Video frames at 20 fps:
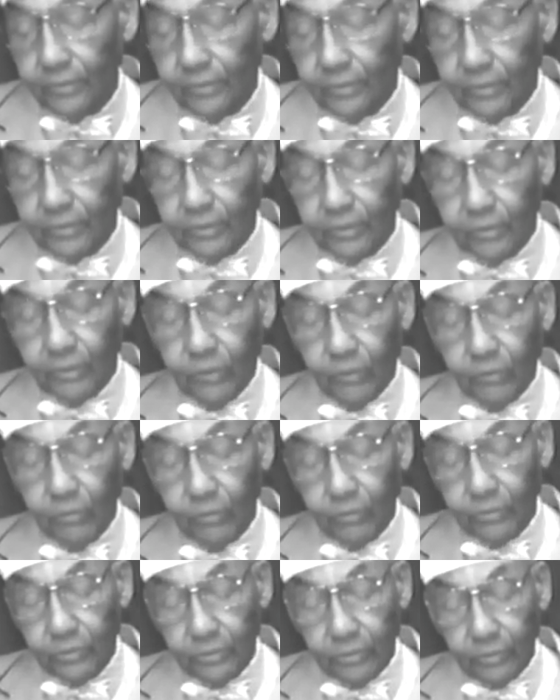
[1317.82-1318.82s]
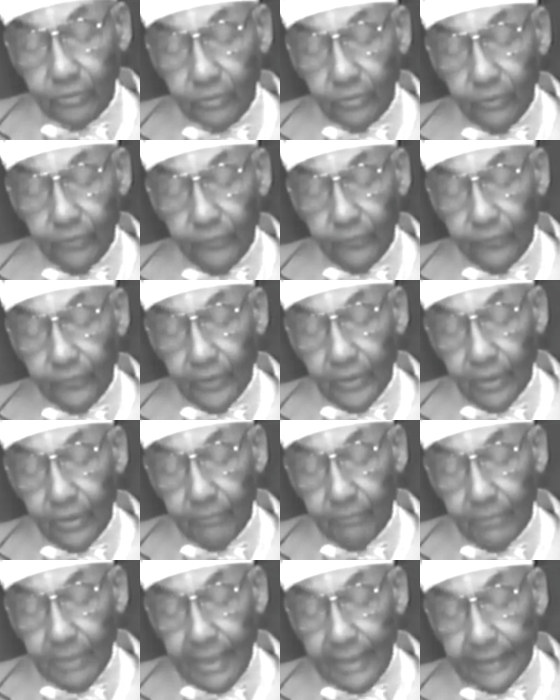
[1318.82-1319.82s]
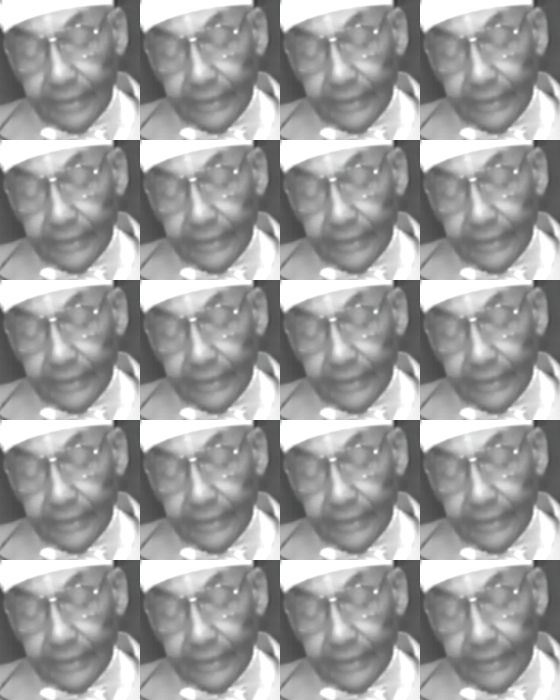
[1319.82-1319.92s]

to go too far back